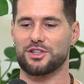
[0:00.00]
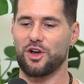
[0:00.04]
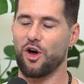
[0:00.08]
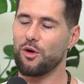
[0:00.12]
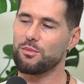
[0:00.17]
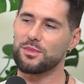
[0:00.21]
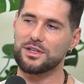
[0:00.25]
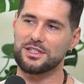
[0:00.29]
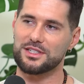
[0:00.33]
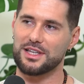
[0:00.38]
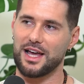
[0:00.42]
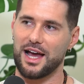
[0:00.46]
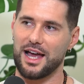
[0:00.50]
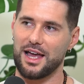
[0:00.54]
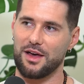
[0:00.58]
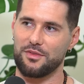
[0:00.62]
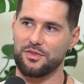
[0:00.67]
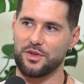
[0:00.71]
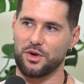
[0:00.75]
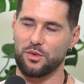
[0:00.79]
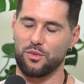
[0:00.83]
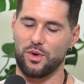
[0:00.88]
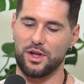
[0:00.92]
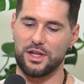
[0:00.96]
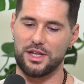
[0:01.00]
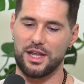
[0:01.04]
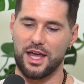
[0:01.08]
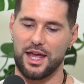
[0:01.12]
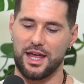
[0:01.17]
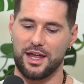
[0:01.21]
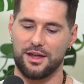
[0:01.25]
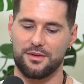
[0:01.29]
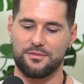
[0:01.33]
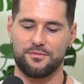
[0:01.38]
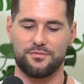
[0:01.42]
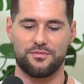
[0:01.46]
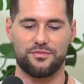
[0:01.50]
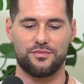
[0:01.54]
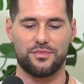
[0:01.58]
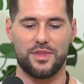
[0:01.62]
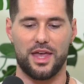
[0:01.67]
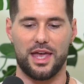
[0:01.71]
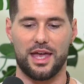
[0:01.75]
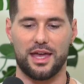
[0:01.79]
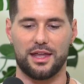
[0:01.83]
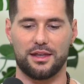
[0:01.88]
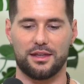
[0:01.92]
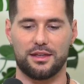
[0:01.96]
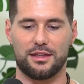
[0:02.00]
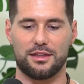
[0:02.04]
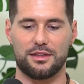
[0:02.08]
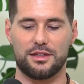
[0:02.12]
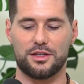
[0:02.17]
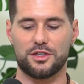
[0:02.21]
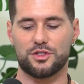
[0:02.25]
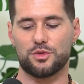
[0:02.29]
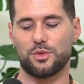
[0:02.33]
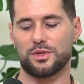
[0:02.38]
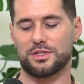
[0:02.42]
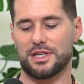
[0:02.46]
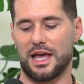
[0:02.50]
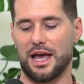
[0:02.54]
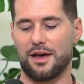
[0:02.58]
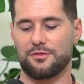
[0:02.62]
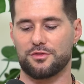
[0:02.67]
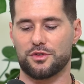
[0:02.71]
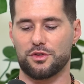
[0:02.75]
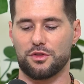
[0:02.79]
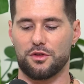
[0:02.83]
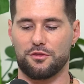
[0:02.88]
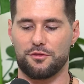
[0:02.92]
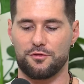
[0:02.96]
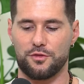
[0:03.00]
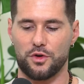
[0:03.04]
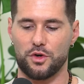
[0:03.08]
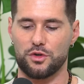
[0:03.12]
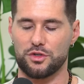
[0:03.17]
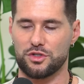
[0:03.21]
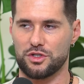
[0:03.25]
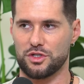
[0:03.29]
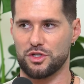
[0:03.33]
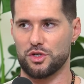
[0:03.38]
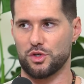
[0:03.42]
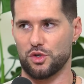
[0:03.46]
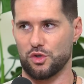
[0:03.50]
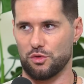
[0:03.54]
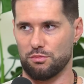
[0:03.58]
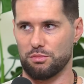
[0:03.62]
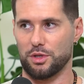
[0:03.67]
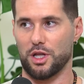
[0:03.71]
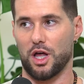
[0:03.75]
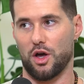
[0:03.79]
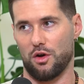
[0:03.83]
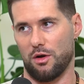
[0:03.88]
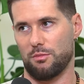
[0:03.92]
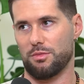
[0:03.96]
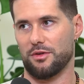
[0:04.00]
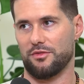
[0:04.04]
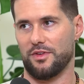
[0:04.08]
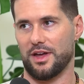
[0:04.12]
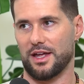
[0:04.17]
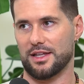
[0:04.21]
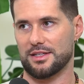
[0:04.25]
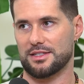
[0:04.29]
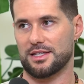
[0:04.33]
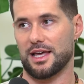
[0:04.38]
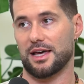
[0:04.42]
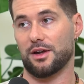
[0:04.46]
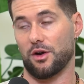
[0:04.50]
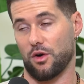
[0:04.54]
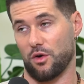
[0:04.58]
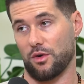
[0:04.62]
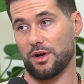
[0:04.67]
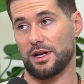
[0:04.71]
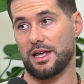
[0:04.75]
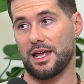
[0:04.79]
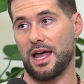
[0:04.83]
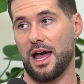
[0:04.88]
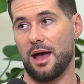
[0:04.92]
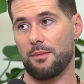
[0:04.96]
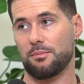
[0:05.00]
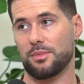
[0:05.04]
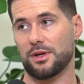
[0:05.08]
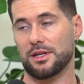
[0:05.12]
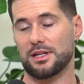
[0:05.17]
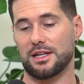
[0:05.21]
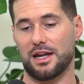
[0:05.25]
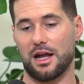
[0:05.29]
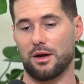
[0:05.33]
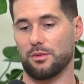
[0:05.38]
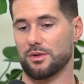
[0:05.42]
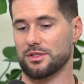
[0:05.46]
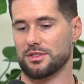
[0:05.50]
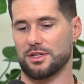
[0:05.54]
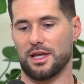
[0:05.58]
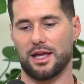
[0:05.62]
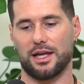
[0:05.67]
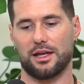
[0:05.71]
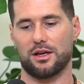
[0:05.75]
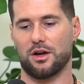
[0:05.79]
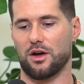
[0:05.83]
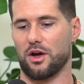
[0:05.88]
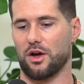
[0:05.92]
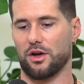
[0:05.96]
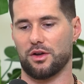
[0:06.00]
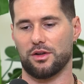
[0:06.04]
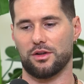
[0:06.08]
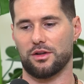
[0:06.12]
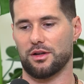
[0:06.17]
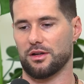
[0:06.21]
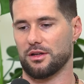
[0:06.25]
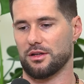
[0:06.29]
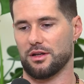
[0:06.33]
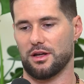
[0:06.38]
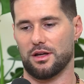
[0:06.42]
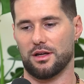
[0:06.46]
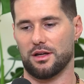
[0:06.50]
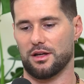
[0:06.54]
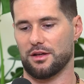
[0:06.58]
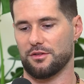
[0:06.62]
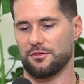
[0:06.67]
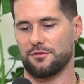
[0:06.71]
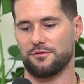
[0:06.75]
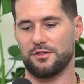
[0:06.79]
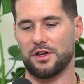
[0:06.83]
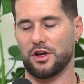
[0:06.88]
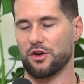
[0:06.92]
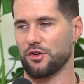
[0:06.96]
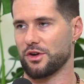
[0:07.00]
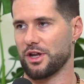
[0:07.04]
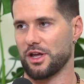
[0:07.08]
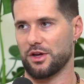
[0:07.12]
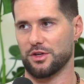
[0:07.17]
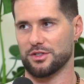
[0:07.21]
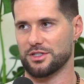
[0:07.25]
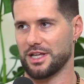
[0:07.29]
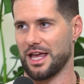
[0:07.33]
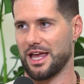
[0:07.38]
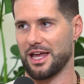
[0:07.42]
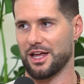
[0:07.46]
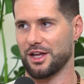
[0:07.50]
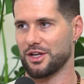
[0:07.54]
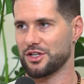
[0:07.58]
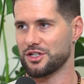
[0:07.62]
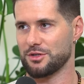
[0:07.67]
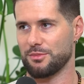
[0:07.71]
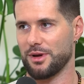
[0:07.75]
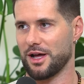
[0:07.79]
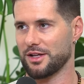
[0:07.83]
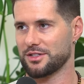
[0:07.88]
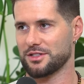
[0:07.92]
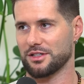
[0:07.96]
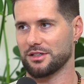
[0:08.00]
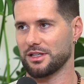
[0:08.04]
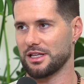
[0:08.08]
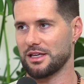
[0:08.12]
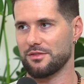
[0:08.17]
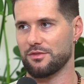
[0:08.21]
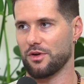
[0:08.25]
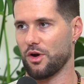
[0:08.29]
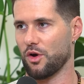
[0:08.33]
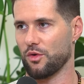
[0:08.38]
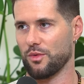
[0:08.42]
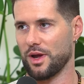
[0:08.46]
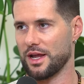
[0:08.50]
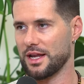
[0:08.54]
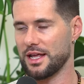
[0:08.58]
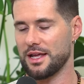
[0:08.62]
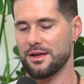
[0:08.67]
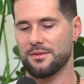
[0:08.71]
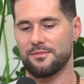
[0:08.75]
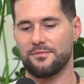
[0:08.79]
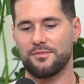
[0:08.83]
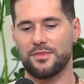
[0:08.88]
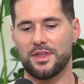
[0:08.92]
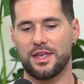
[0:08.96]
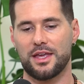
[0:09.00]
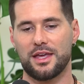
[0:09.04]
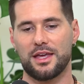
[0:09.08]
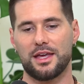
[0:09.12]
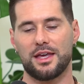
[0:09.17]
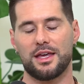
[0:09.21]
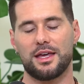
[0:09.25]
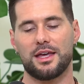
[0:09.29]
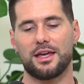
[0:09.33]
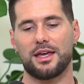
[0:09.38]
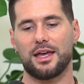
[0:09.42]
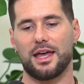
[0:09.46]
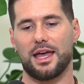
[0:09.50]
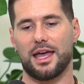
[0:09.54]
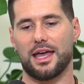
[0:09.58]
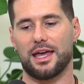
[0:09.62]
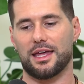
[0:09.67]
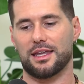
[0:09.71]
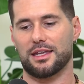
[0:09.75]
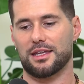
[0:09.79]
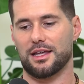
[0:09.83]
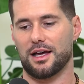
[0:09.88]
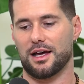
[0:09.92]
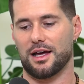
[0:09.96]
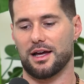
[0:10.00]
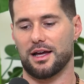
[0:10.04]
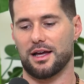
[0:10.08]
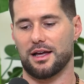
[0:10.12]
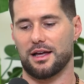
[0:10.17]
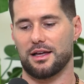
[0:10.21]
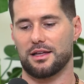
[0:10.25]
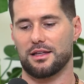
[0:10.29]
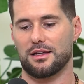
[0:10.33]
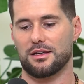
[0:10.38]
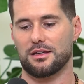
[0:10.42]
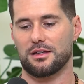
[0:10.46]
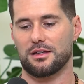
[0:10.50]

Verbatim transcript: this homeless guy out there one day. And this was after the first two blow up events had already happened. And I was like on a fingernail's edge about to leave already. And uh,